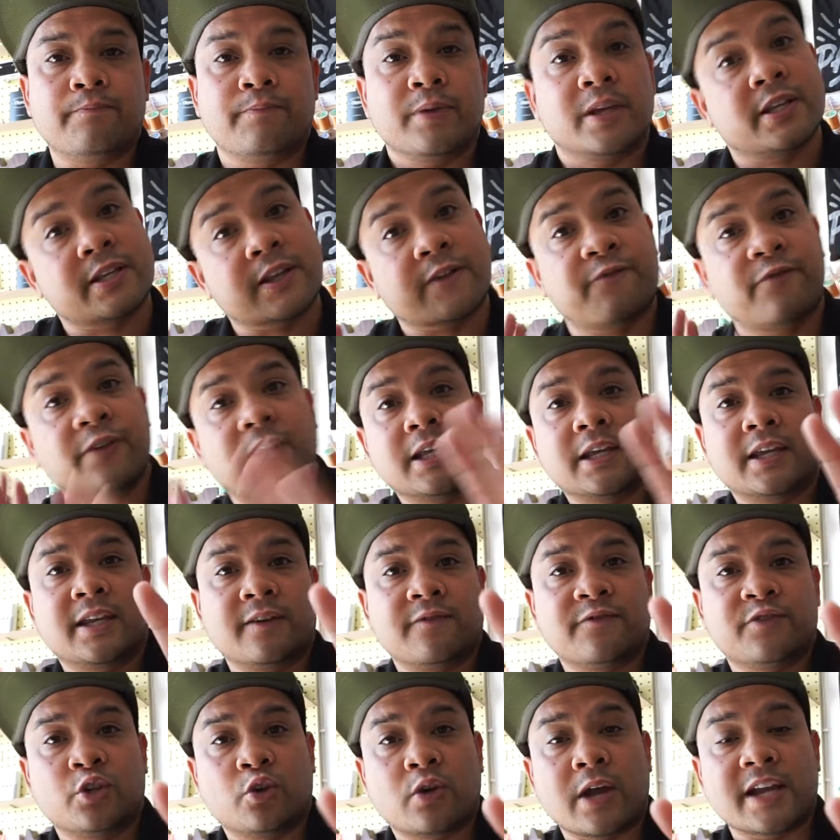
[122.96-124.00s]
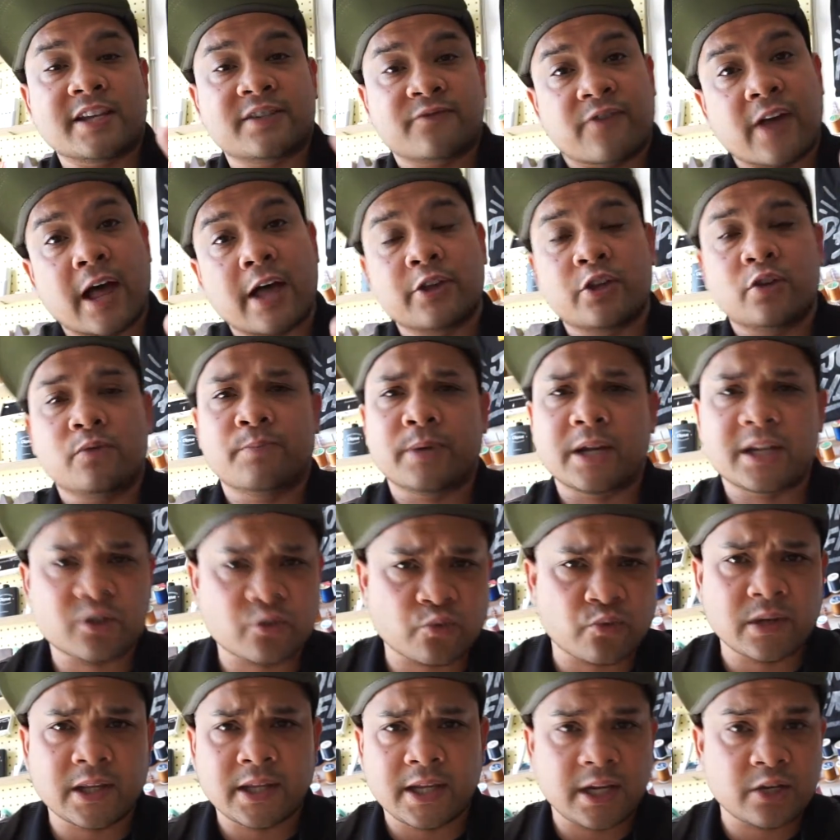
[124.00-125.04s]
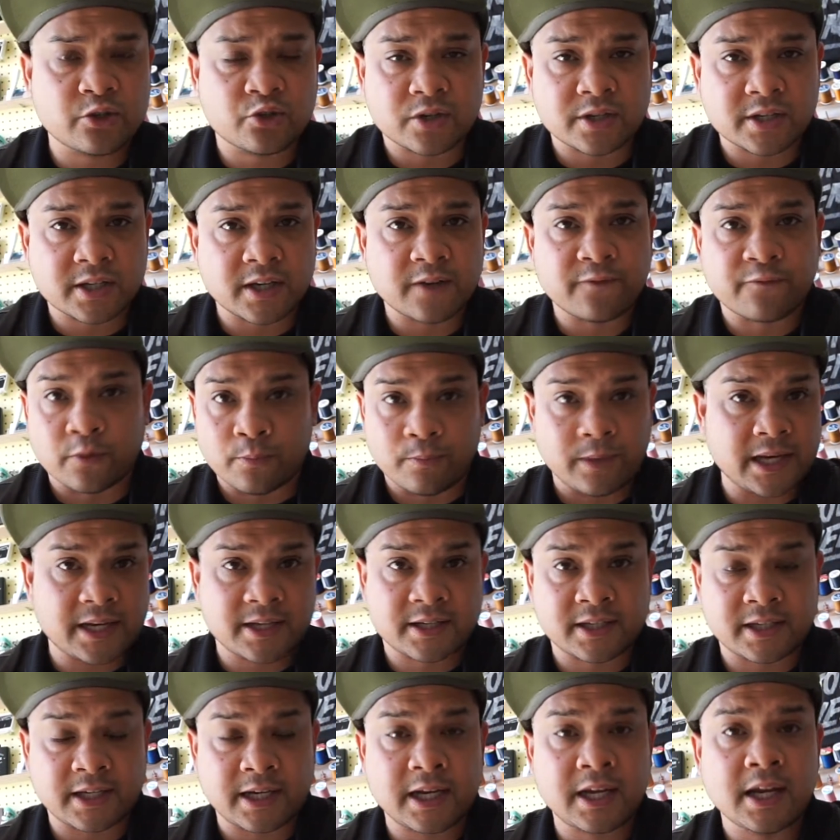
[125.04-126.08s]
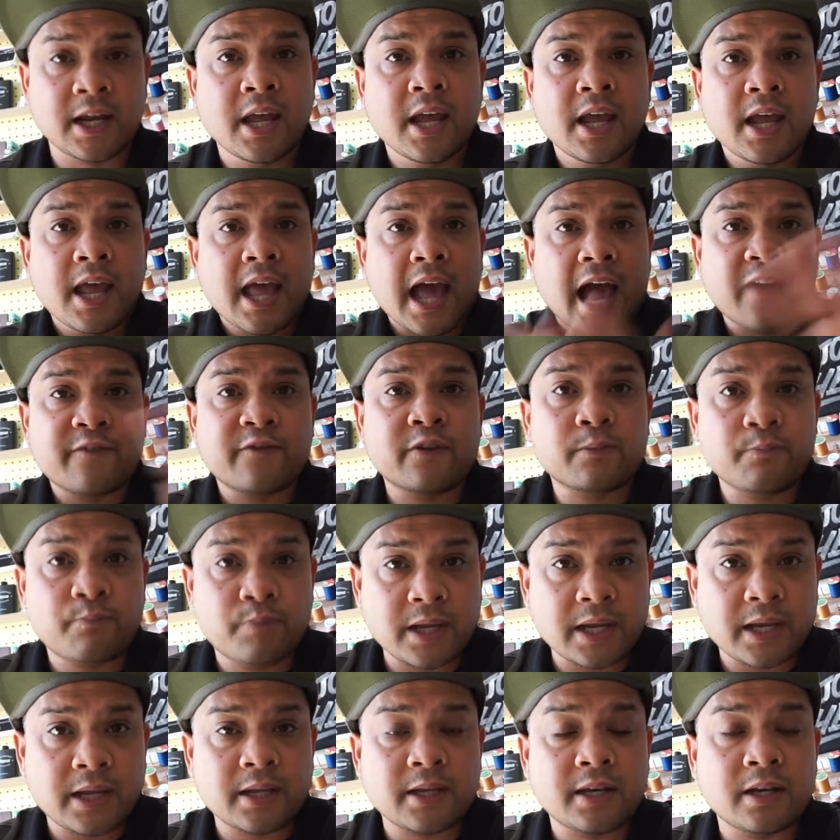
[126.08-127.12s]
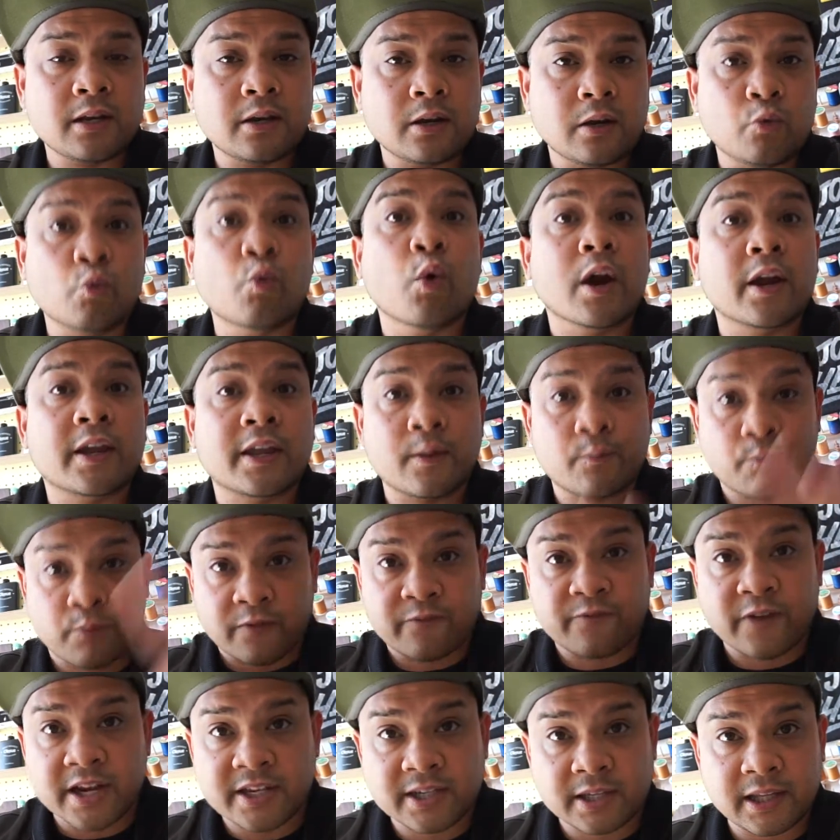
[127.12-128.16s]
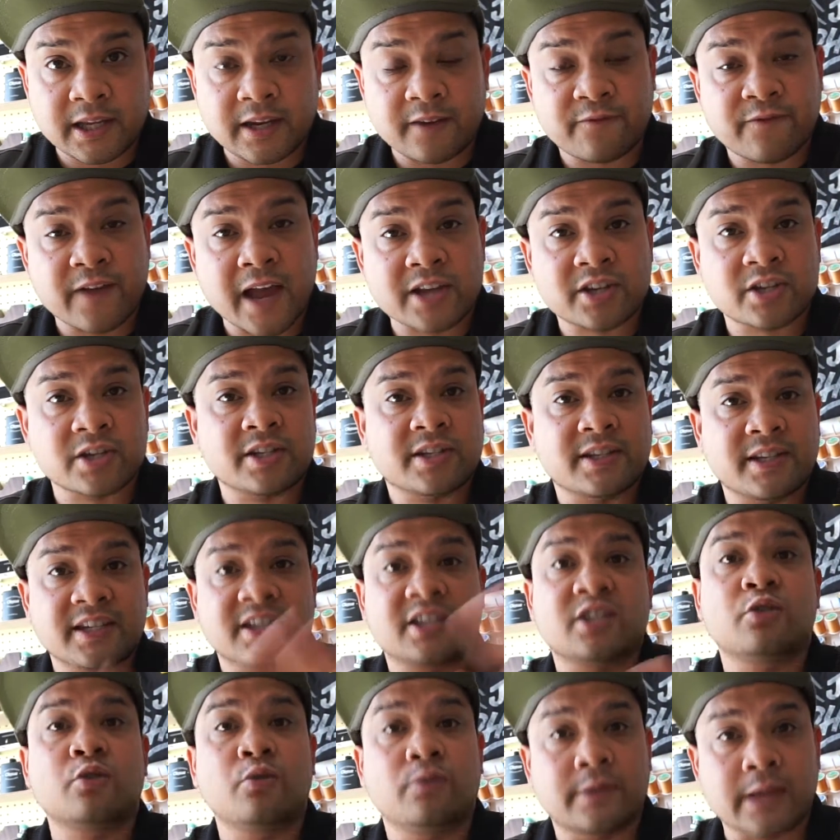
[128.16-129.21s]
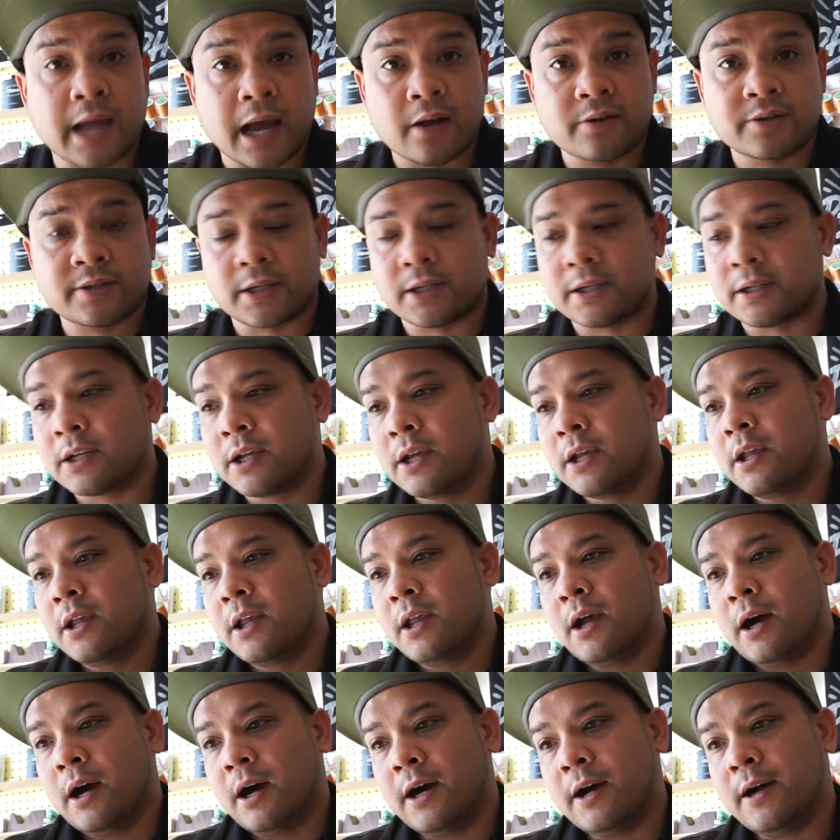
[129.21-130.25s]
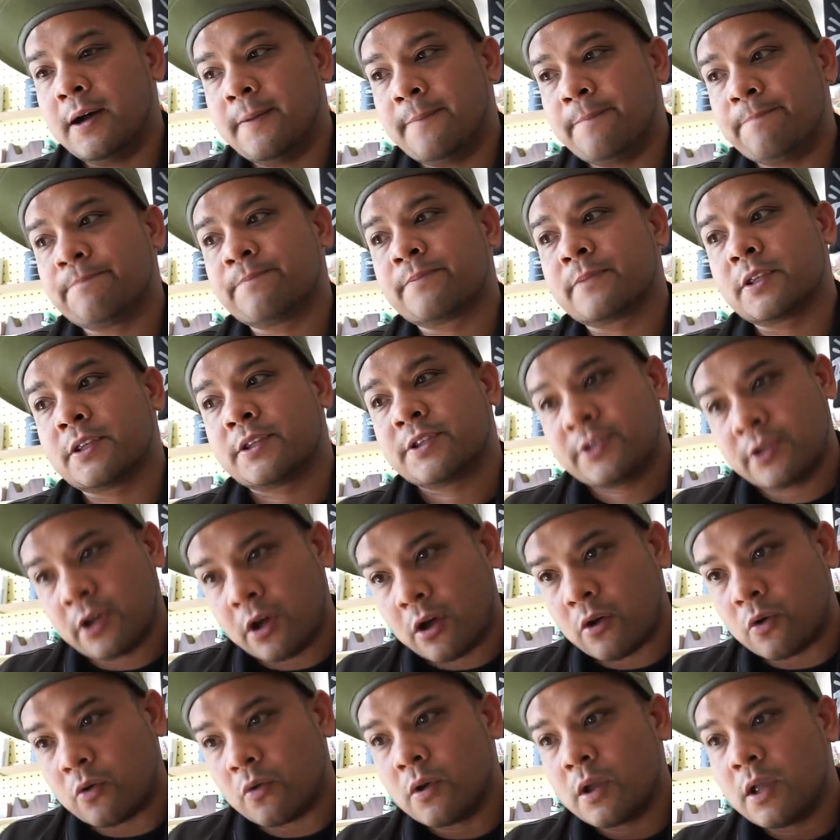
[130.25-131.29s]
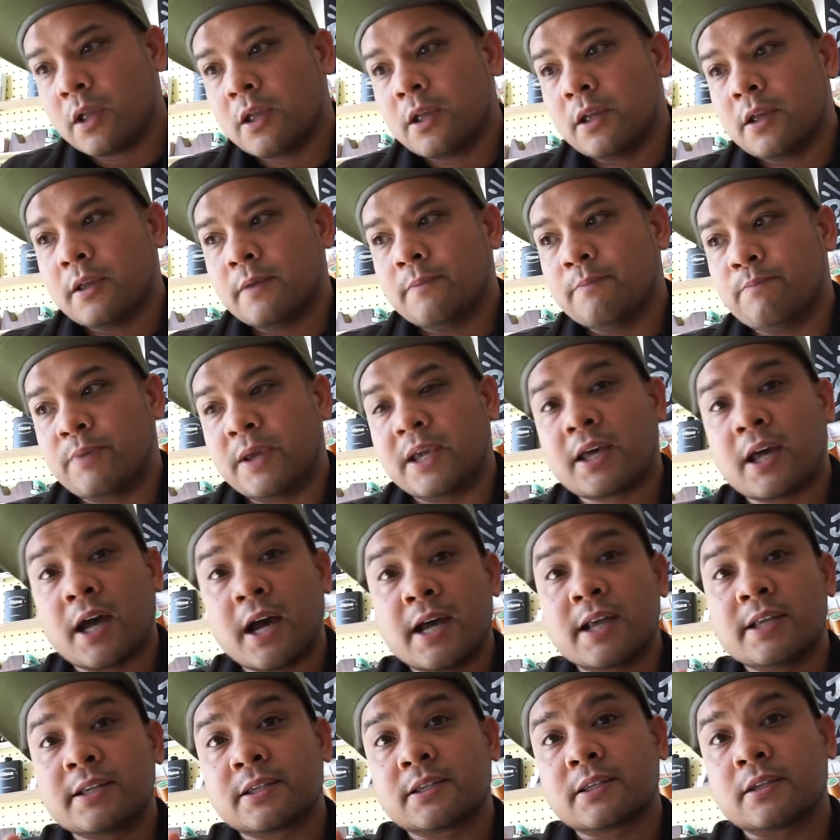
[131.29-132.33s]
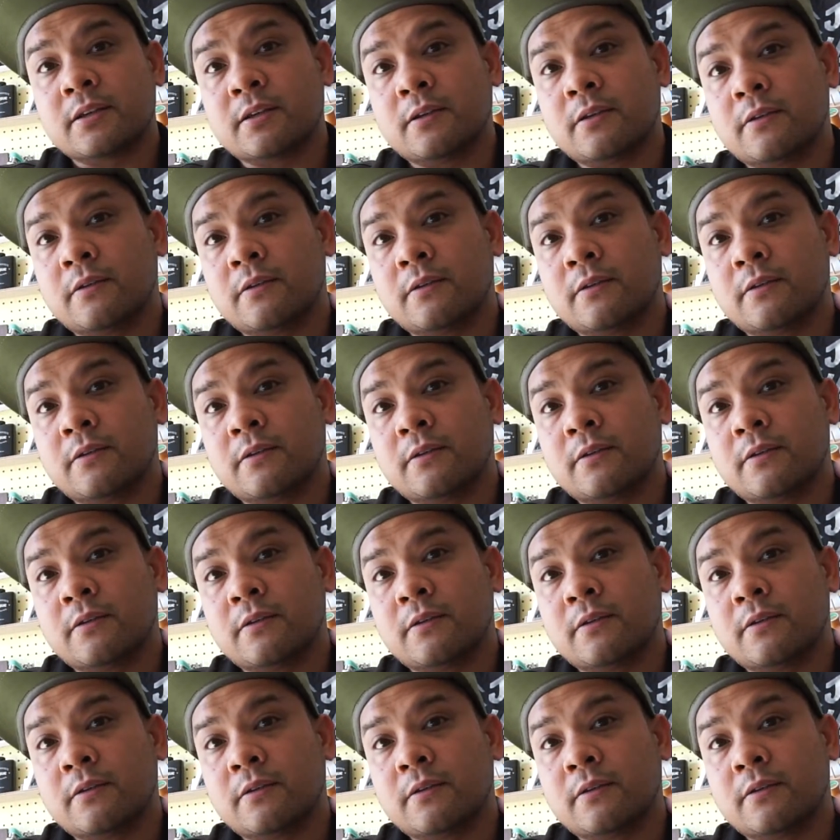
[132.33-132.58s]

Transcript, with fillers: because I feel it gives you guys value, but it's really interesting for me to see, having been working professionally in fashion since 2000. Um, so, because